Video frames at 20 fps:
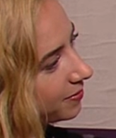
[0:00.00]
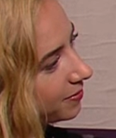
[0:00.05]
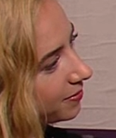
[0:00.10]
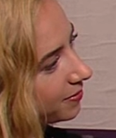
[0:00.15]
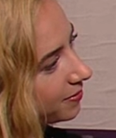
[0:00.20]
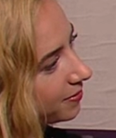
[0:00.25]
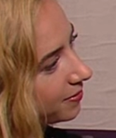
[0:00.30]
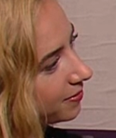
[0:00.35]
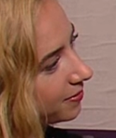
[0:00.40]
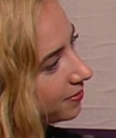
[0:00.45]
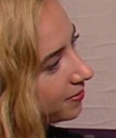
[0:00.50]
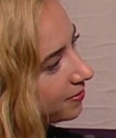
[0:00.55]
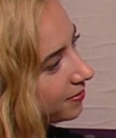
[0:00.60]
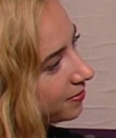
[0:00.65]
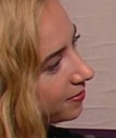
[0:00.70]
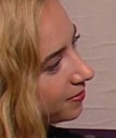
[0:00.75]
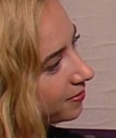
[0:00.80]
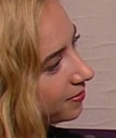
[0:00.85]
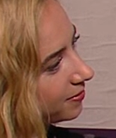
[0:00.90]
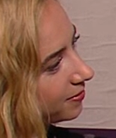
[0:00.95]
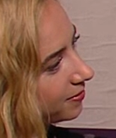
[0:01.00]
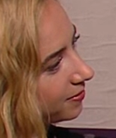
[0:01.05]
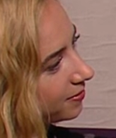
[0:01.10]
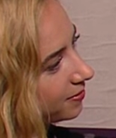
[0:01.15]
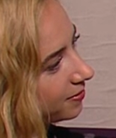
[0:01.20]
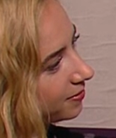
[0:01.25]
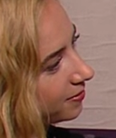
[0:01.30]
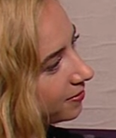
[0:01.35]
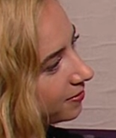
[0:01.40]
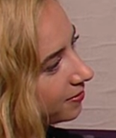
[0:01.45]

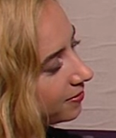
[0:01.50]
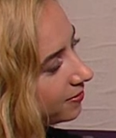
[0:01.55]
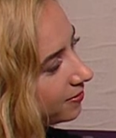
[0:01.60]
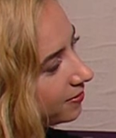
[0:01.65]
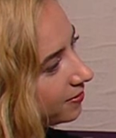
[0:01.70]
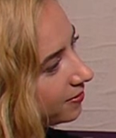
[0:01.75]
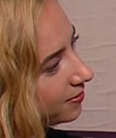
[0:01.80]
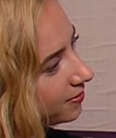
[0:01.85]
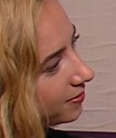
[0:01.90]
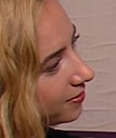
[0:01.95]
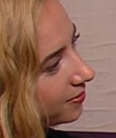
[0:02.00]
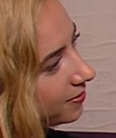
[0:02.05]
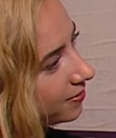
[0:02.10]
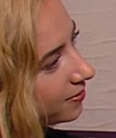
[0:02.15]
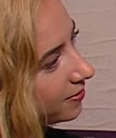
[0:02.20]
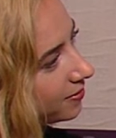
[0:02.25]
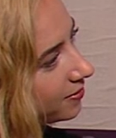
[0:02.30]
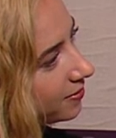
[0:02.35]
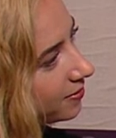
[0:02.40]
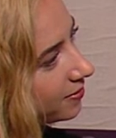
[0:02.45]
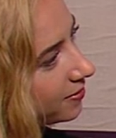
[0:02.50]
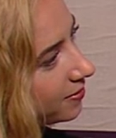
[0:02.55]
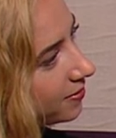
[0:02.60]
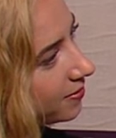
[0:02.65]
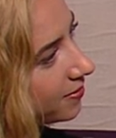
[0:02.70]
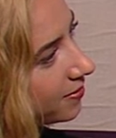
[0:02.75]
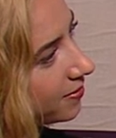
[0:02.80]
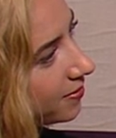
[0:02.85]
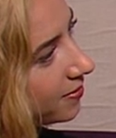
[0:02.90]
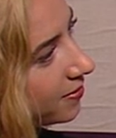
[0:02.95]
(not speaking)